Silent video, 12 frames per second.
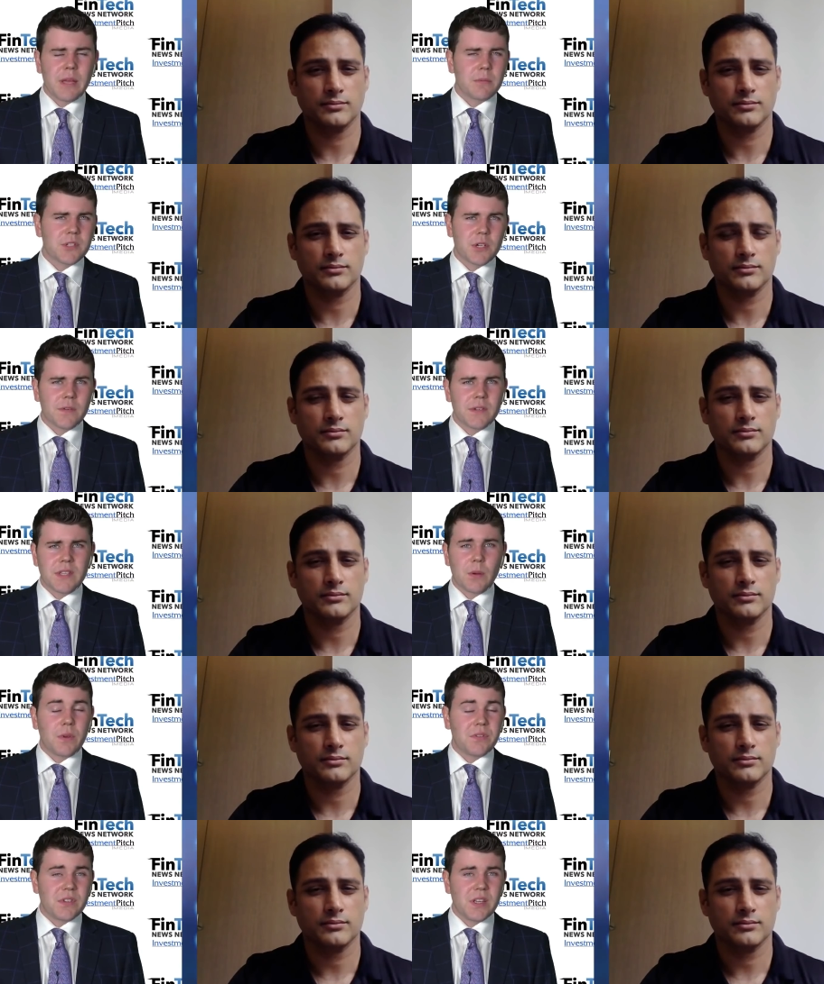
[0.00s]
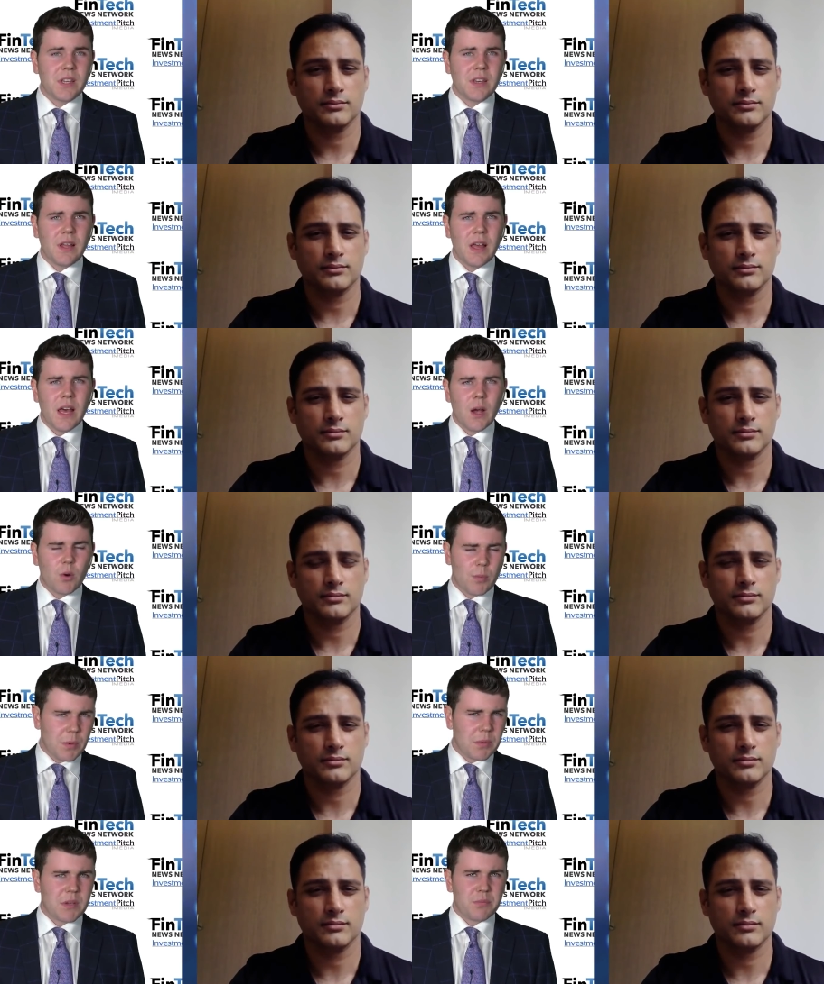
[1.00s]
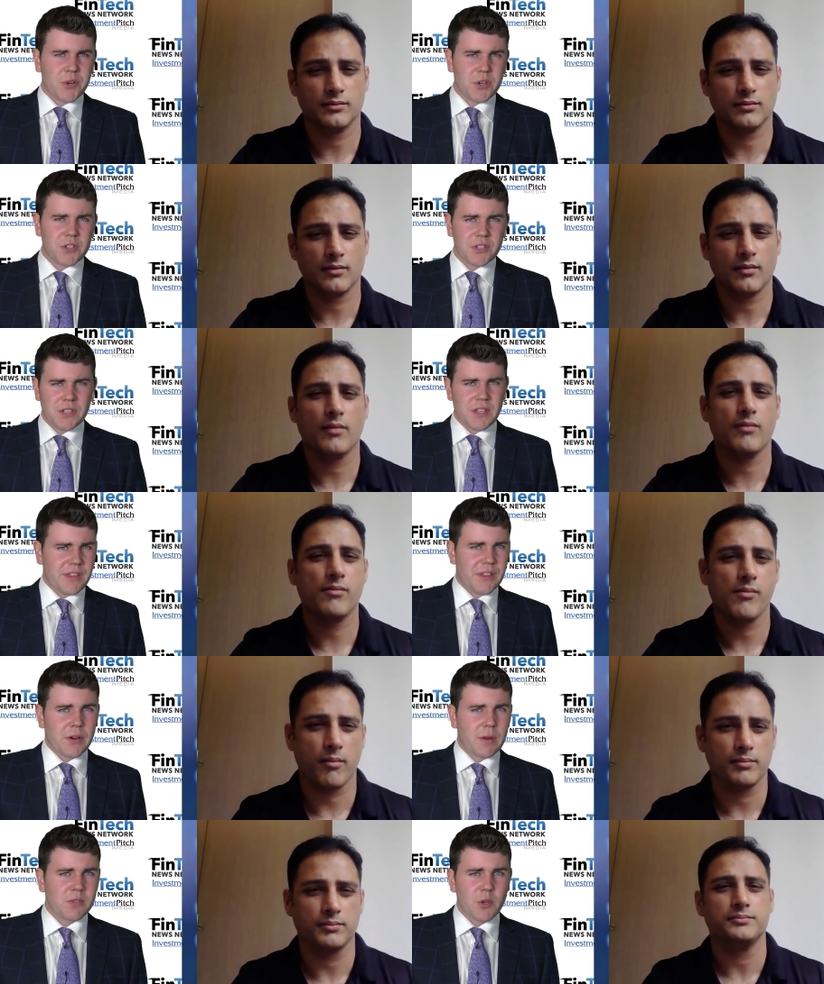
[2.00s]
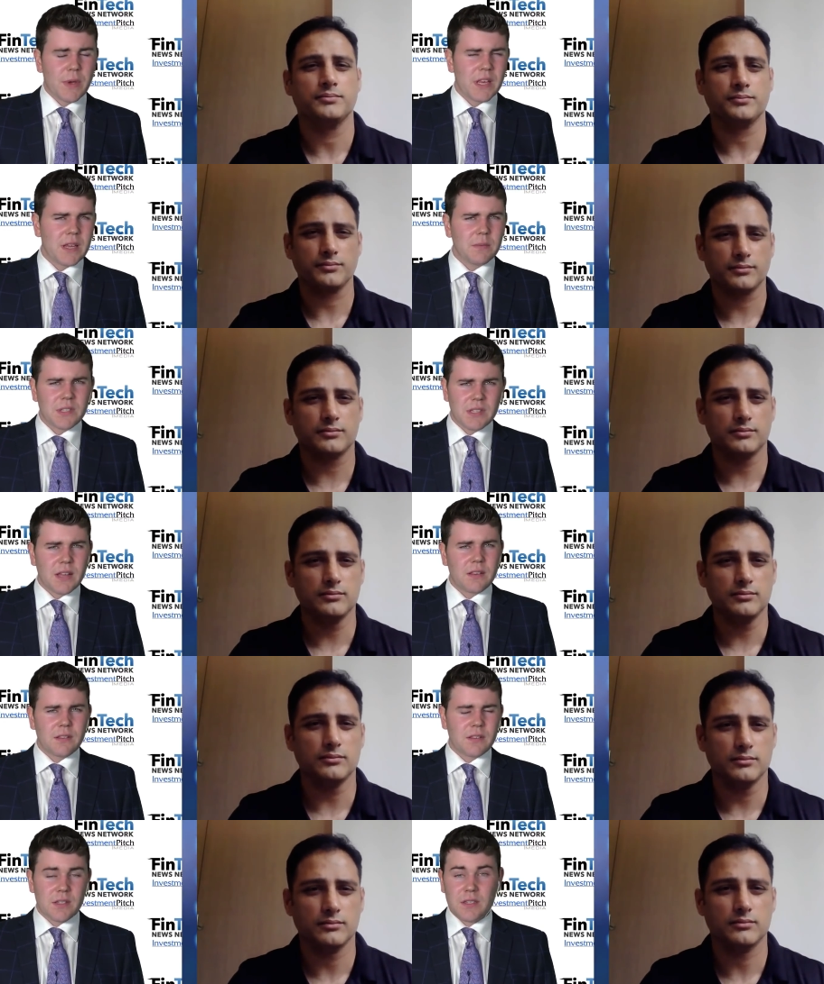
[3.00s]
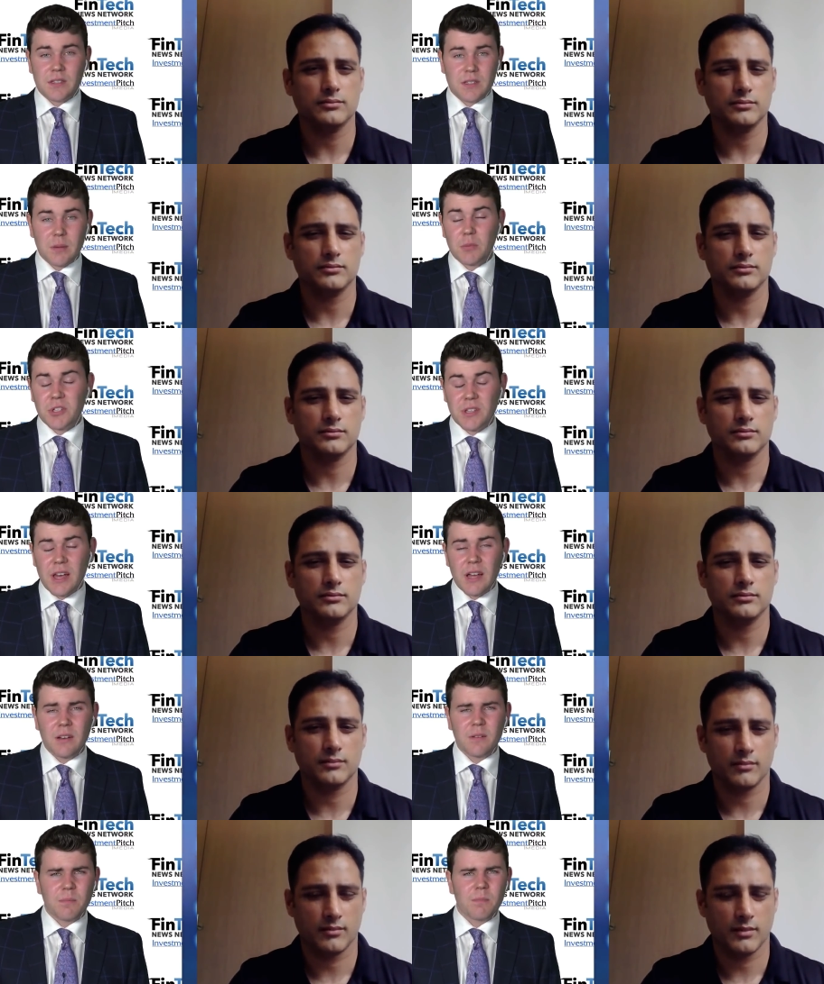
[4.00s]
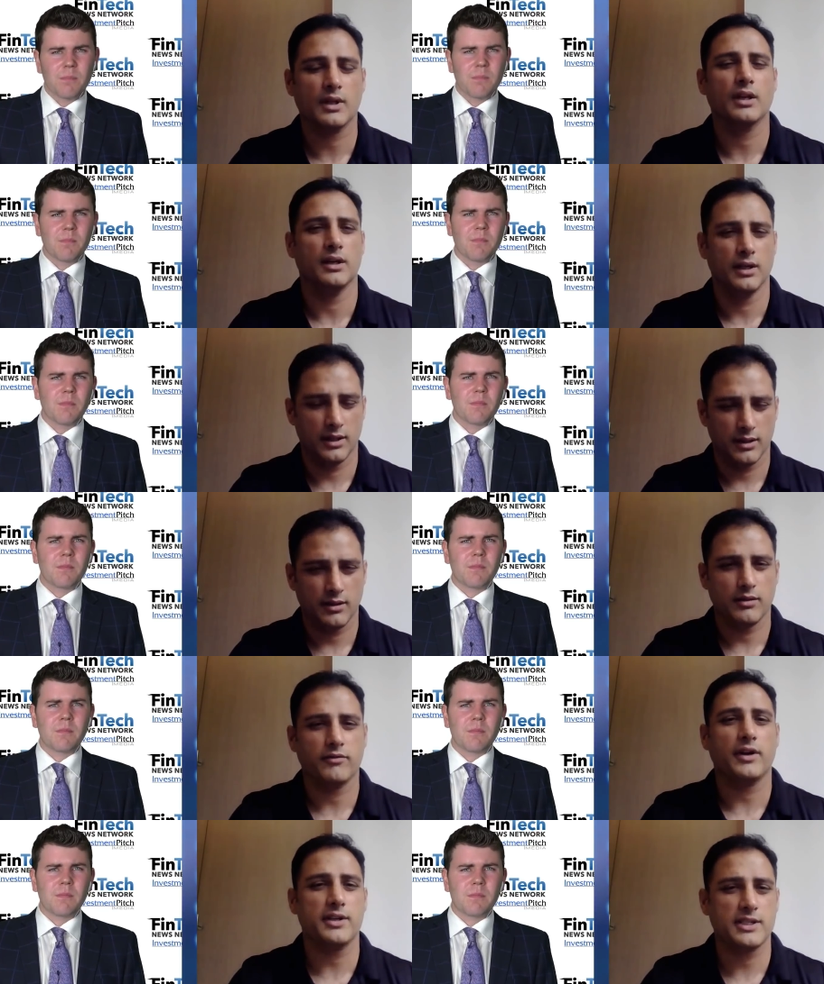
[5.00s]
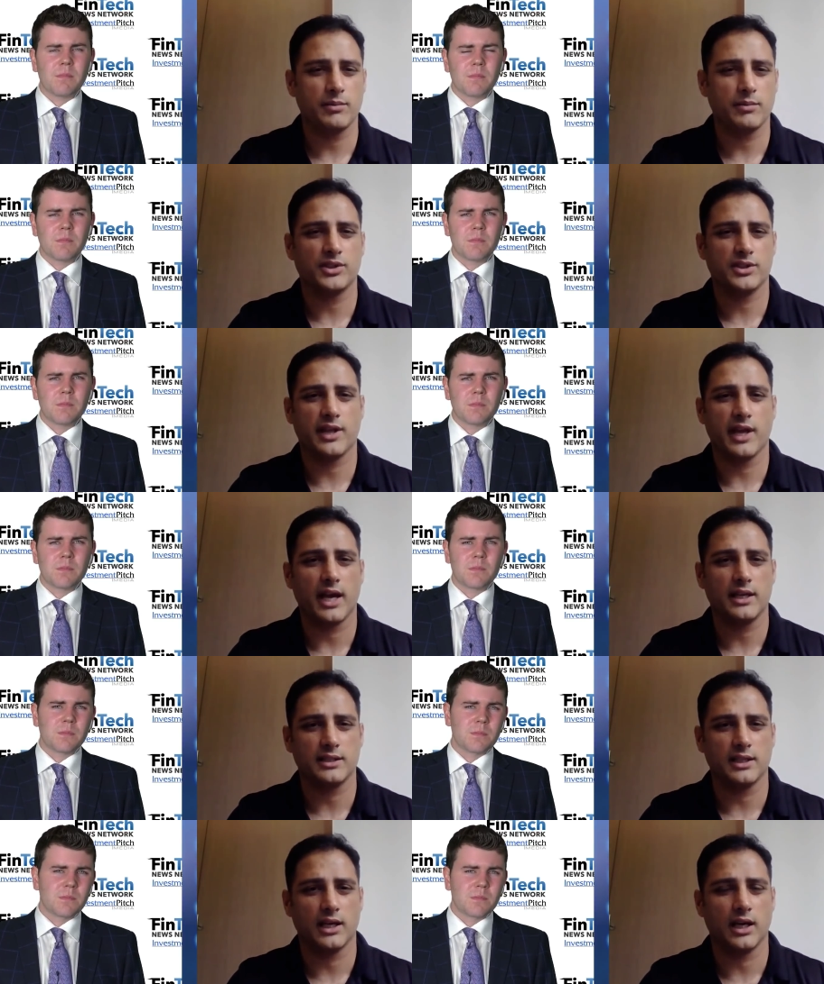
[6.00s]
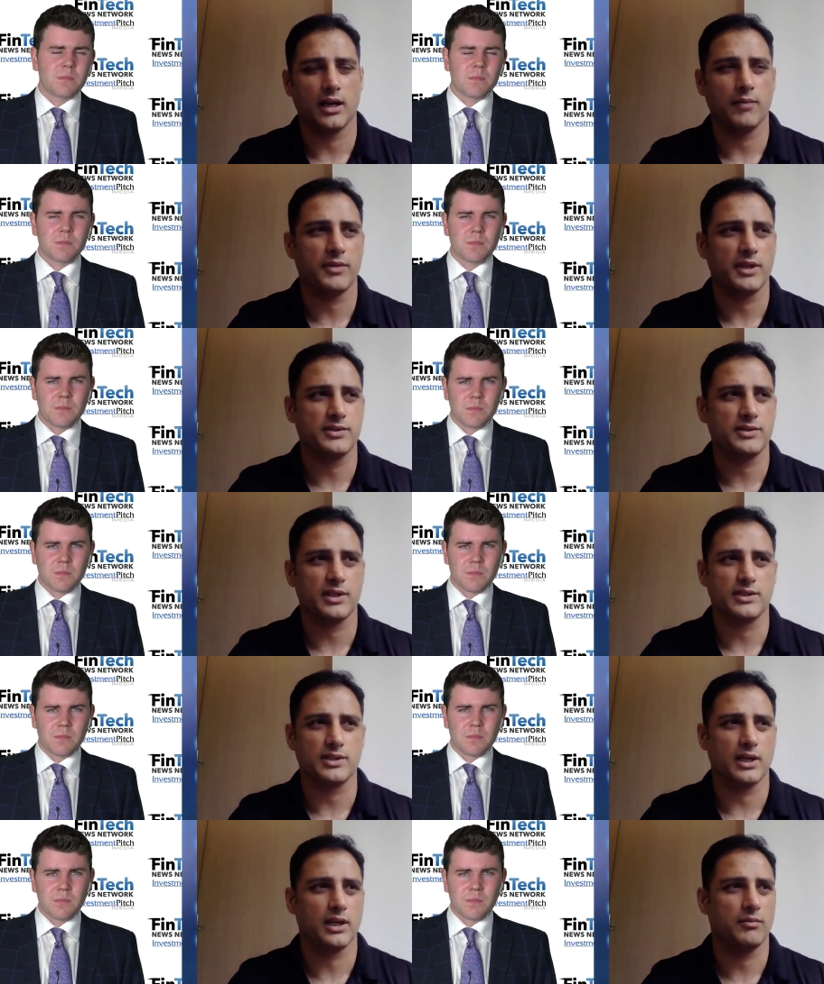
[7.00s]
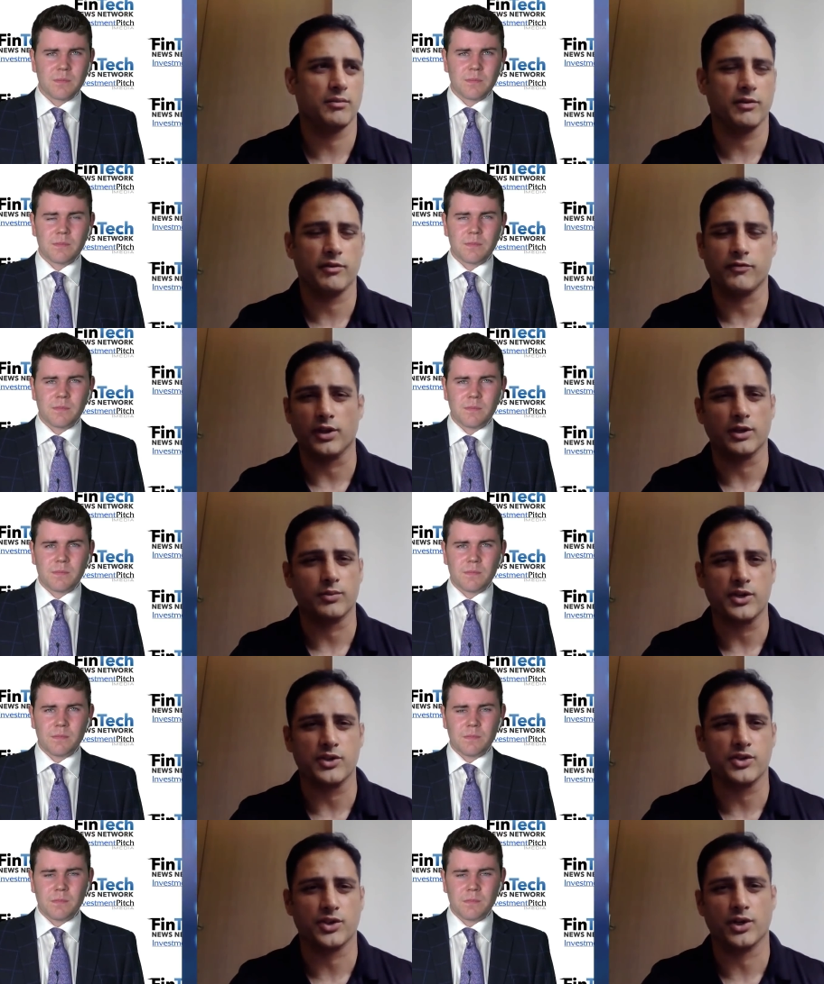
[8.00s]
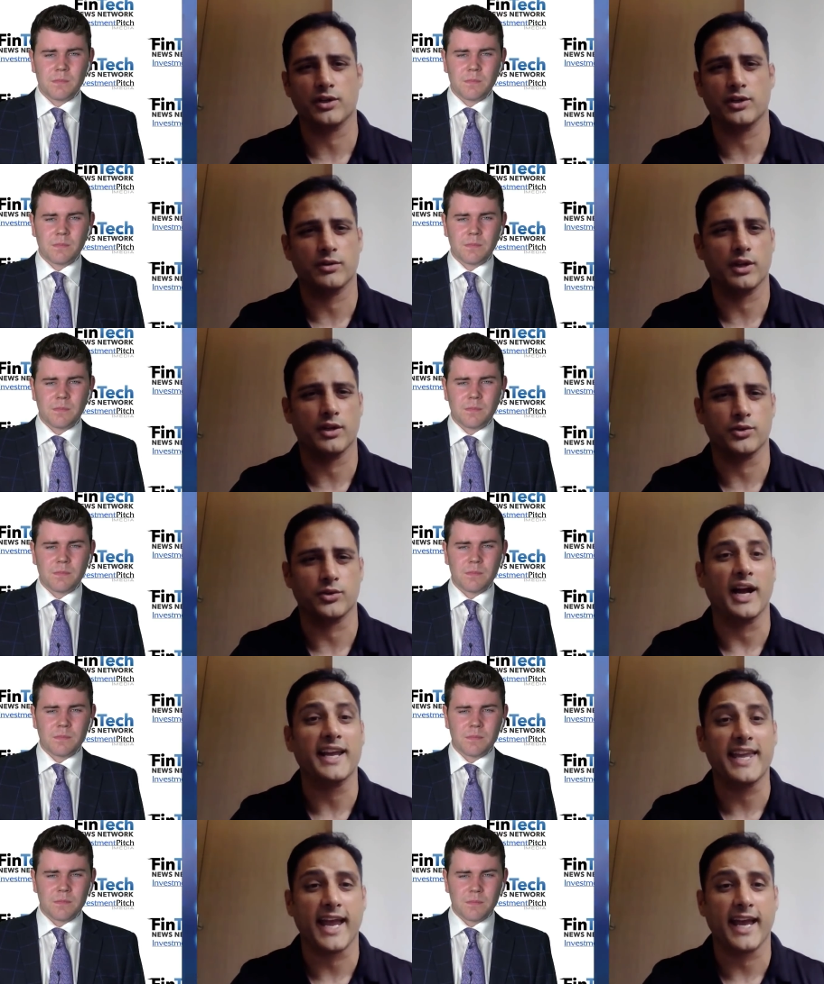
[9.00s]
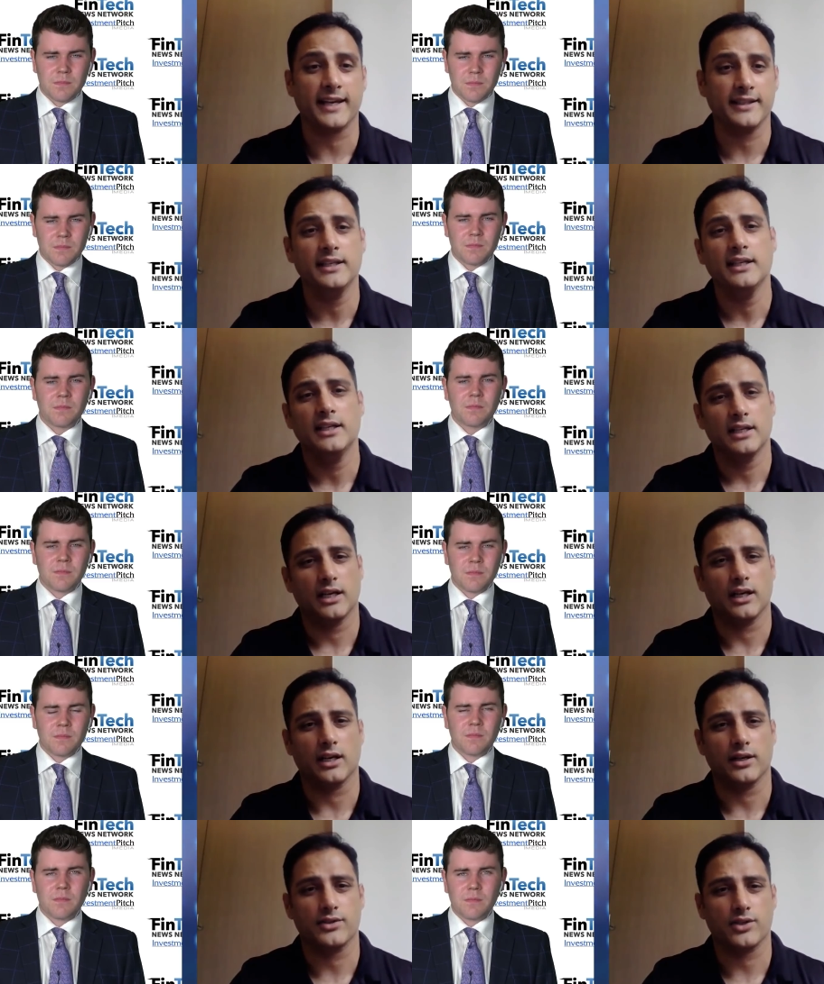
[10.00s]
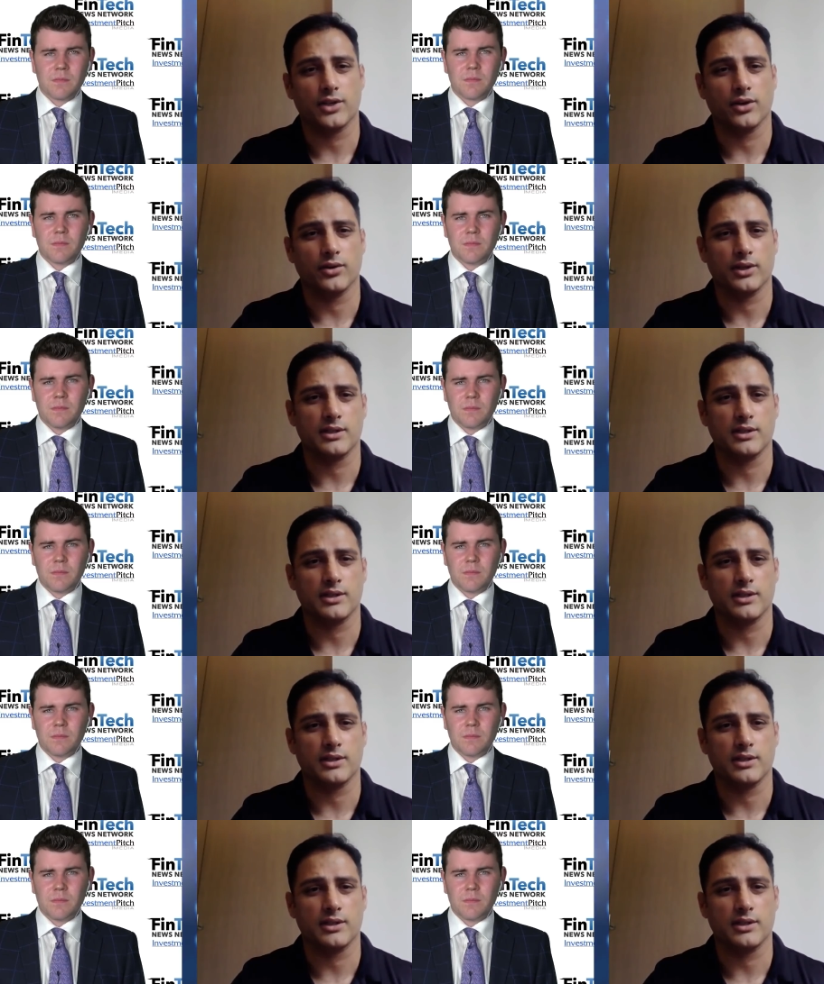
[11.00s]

Speaker 1: name service that we've seen, where people can purchase Ethereum domain names? Is that similar to that?
Speaker 2: Very similar to that. Um, this is um, fully registered uh, through ICANN, uh, so it's